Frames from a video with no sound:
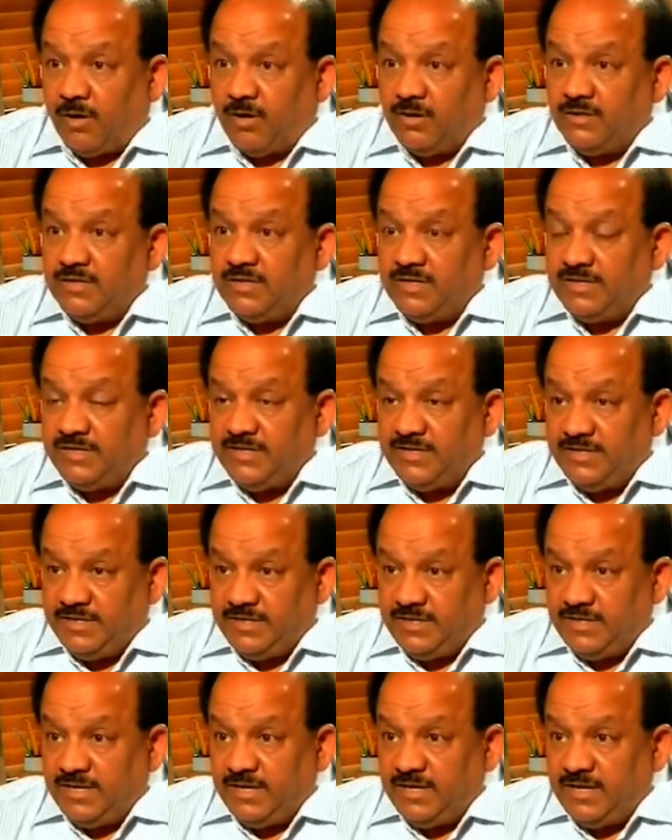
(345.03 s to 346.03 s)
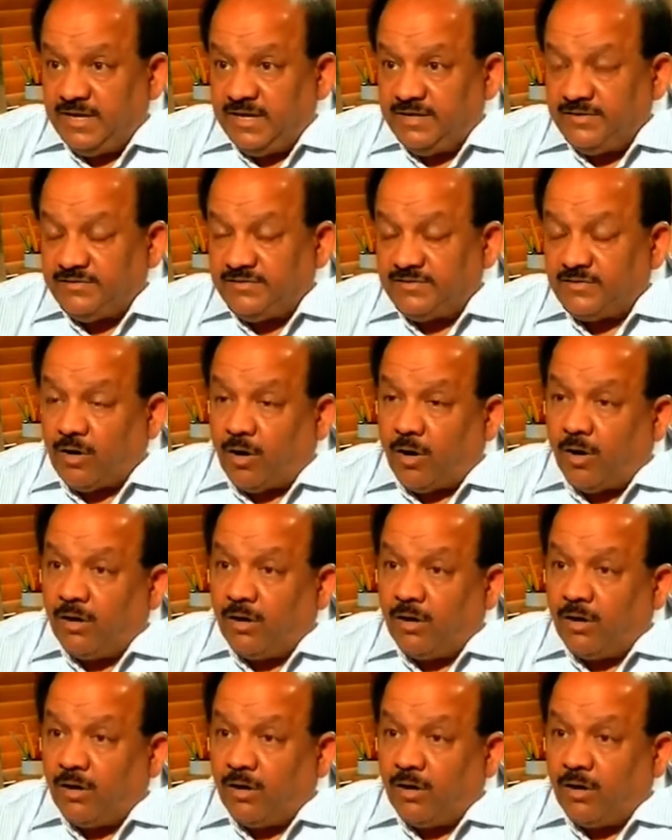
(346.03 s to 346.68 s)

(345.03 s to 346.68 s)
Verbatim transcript: all the Indian airlines,